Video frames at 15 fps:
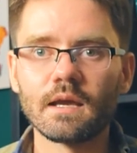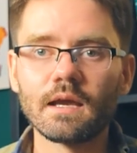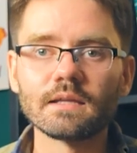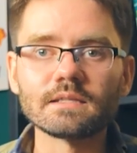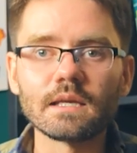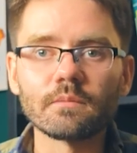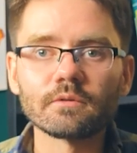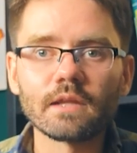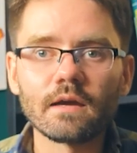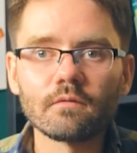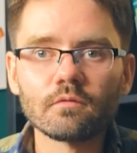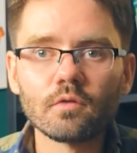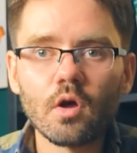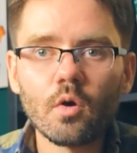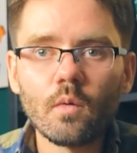It's able to have
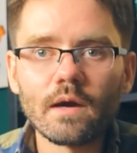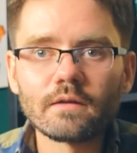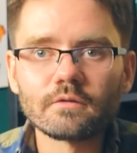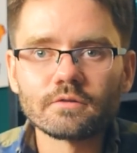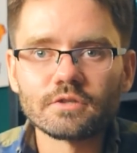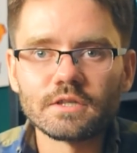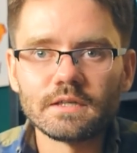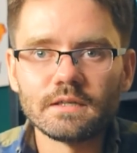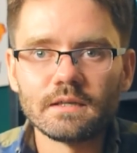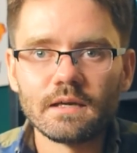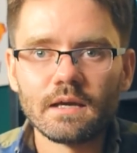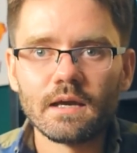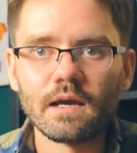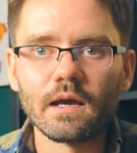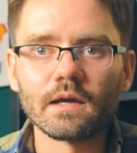low energy
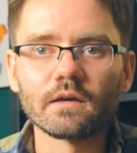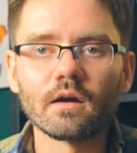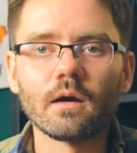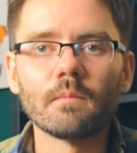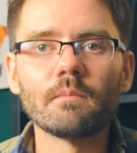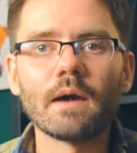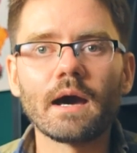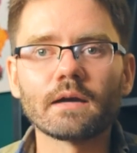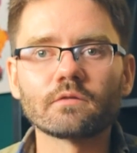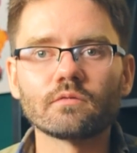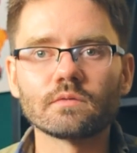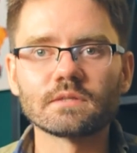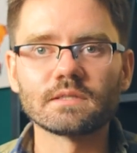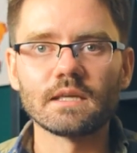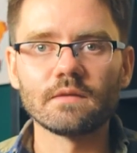and come back to a
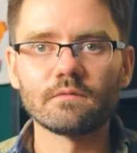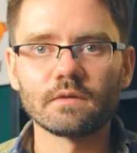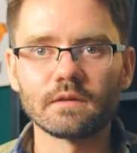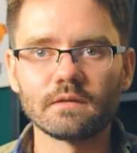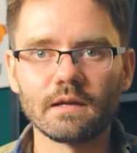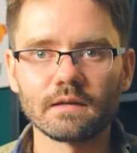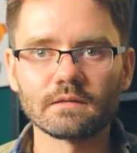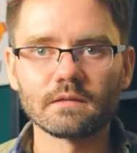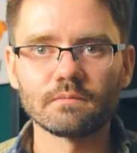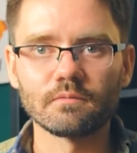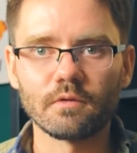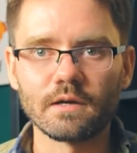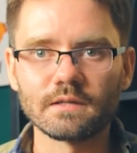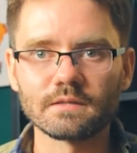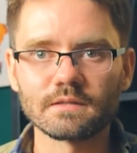safe and connected
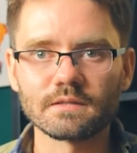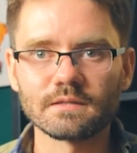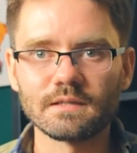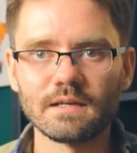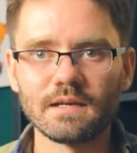place.